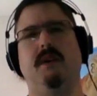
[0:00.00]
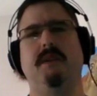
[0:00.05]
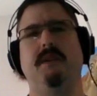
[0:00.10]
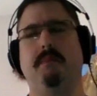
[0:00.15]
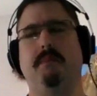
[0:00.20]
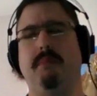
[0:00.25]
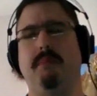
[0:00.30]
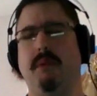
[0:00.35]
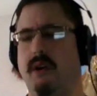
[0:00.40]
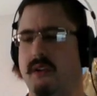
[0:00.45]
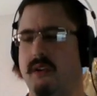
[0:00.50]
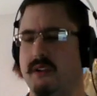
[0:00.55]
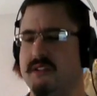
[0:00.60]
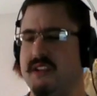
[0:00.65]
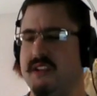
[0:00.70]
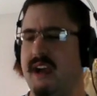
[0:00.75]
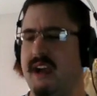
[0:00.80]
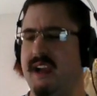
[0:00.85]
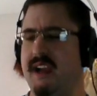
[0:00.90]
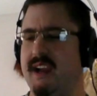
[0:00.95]
The
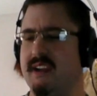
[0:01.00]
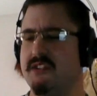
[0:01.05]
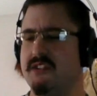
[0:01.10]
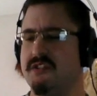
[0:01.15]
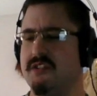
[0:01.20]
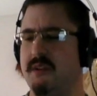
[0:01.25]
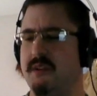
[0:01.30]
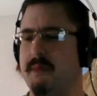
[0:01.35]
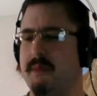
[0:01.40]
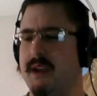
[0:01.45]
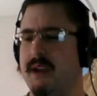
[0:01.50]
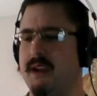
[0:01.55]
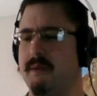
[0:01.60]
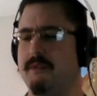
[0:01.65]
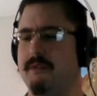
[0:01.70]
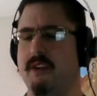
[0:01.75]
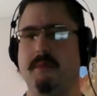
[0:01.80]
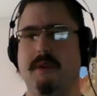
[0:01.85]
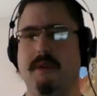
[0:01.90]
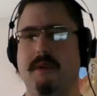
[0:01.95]
bowls, I actually make
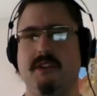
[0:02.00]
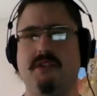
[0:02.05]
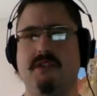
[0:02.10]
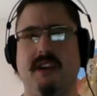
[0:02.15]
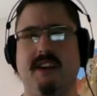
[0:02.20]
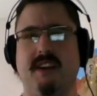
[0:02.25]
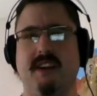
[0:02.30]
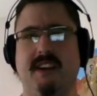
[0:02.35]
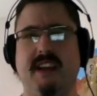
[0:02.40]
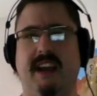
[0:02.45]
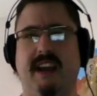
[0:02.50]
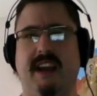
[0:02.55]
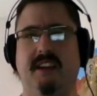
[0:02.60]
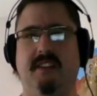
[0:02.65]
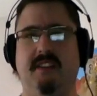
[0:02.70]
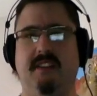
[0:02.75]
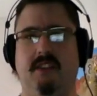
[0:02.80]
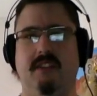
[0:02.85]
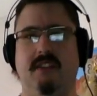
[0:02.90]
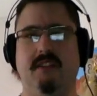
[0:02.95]
them very much like a
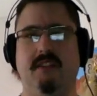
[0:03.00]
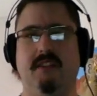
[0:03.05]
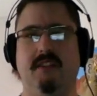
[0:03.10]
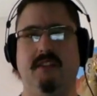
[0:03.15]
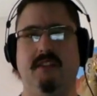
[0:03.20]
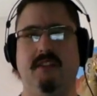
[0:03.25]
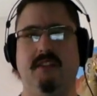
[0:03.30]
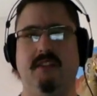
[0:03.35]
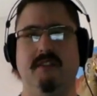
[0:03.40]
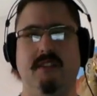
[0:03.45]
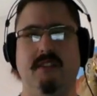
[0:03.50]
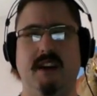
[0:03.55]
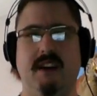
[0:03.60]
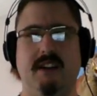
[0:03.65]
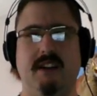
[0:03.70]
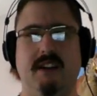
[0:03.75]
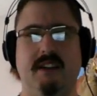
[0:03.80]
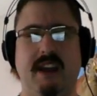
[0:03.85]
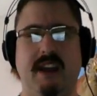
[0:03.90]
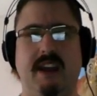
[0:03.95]
candle,
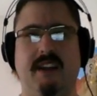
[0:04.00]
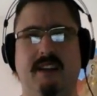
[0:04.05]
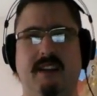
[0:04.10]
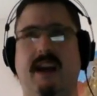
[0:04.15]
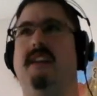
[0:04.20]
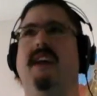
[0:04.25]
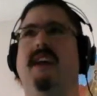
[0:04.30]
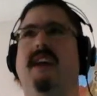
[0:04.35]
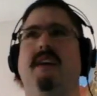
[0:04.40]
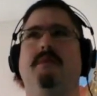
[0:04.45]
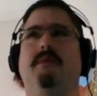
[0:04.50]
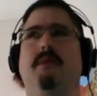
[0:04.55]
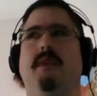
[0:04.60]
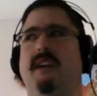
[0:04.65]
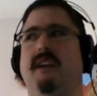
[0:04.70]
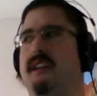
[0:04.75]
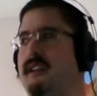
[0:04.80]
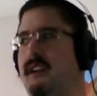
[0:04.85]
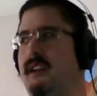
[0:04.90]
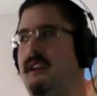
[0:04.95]
and I don't
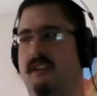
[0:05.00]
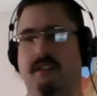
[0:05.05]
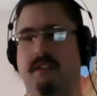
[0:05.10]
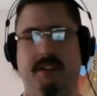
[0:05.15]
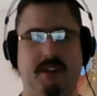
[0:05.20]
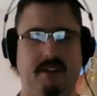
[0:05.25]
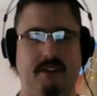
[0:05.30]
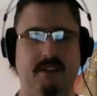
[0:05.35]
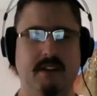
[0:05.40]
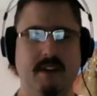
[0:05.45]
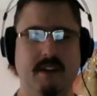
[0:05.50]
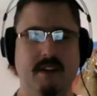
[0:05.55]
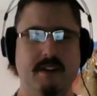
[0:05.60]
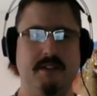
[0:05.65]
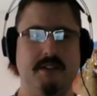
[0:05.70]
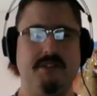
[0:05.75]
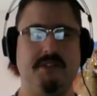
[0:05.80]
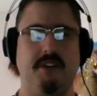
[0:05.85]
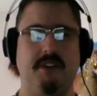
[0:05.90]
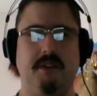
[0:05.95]
have one in here to
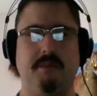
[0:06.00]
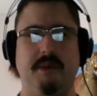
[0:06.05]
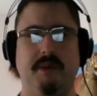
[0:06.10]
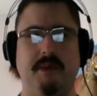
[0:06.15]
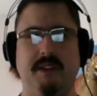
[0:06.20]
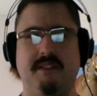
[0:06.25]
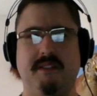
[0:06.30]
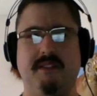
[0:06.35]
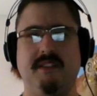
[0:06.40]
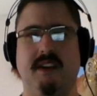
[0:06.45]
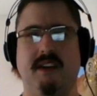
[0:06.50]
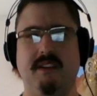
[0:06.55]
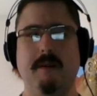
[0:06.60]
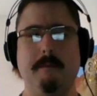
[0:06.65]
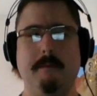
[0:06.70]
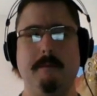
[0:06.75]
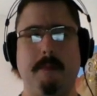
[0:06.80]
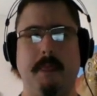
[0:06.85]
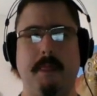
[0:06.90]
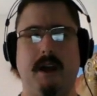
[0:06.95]
show you, but
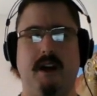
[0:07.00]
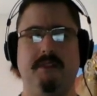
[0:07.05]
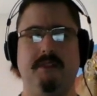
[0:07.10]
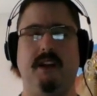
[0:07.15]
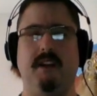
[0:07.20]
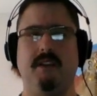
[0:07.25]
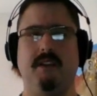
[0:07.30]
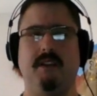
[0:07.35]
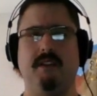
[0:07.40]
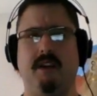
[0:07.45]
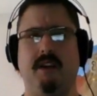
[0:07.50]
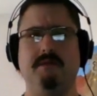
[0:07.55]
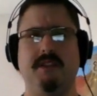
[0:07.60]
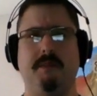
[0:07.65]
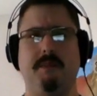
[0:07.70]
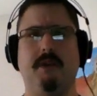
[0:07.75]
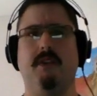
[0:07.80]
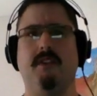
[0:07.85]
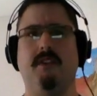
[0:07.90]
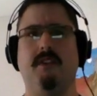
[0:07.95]
they're a
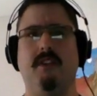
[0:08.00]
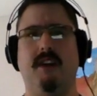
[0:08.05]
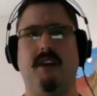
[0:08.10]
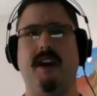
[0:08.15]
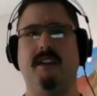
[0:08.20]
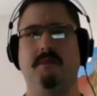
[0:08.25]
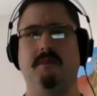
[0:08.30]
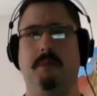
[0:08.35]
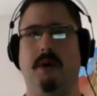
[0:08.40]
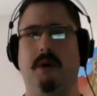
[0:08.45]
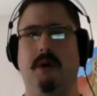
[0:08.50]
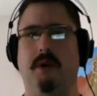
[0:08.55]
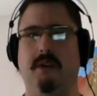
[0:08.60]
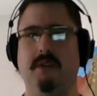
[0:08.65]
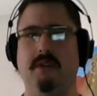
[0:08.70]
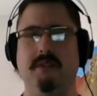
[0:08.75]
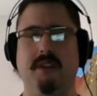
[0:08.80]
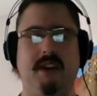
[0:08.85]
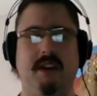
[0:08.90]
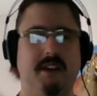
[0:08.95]
typical glass
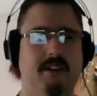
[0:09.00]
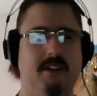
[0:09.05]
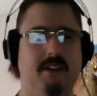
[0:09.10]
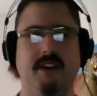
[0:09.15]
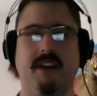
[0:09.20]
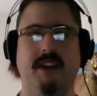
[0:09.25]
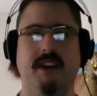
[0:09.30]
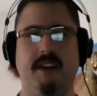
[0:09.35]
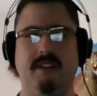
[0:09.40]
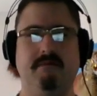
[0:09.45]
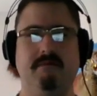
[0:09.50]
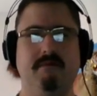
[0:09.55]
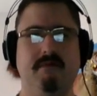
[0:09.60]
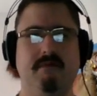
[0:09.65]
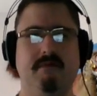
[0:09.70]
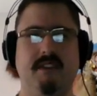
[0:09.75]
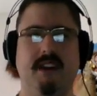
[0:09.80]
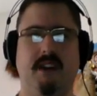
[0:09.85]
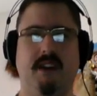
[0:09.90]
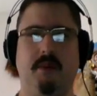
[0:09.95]
bowl that you can get
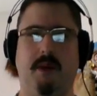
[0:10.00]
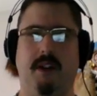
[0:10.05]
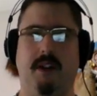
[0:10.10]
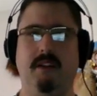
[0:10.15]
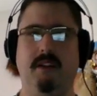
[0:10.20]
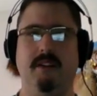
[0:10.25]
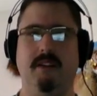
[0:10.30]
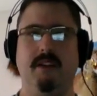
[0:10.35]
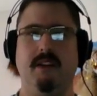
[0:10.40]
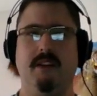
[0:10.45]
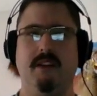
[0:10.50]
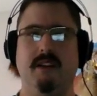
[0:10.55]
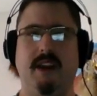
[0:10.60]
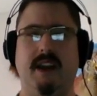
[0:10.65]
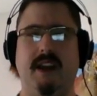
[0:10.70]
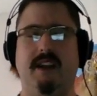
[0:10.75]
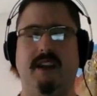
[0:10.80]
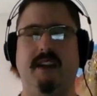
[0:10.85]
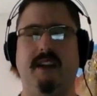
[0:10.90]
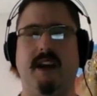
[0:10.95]
anywhere,
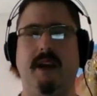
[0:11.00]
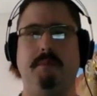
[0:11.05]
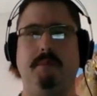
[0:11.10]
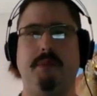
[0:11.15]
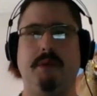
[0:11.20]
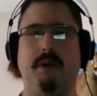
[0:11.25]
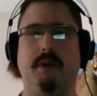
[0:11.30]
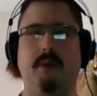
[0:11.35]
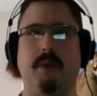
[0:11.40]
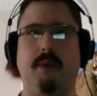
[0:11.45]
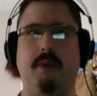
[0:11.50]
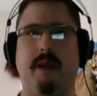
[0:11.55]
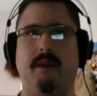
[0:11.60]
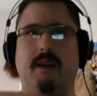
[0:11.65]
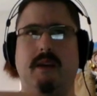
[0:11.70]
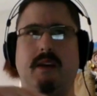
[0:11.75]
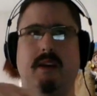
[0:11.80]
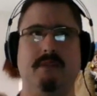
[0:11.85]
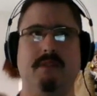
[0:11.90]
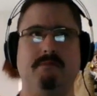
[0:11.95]
and
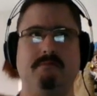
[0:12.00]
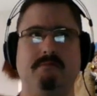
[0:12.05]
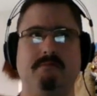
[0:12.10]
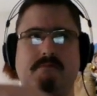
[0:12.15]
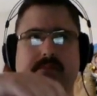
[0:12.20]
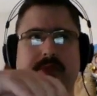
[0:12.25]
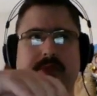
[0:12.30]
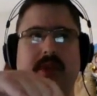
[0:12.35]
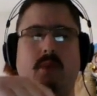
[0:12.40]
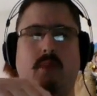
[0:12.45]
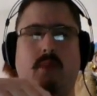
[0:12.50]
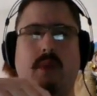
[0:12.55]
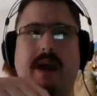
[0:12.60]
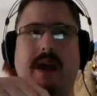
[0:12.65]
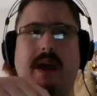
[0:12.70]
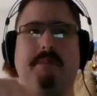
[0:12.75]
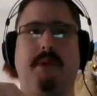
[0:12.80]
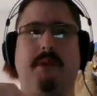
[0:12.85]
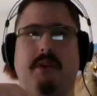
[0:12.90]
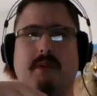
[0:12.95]
we
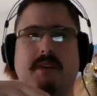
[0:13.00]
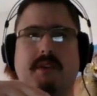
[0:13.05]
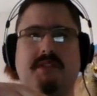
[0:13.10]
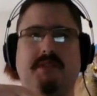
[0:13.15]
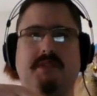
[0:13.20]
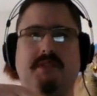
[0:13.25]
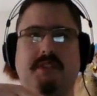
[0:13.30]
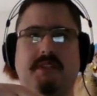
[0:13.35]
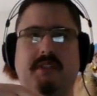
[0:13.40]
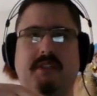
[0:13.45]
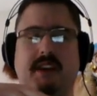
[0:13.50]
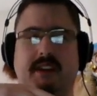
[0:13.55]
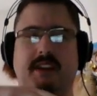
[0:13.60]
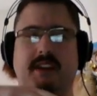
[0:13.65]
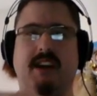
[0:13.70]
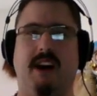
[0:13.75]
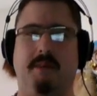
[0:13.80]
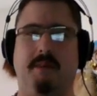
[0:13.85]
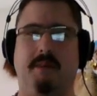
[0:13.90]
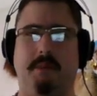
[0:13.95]
wrap a crystal
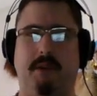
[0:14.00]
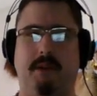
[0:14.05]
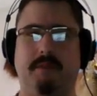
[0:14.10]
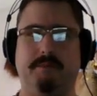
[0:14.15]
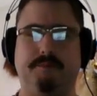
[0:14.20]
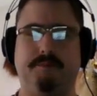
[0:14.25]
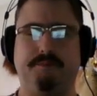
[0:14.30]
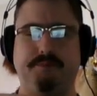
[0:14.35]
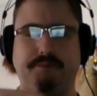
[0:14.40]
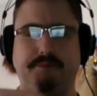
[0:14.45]
in copper,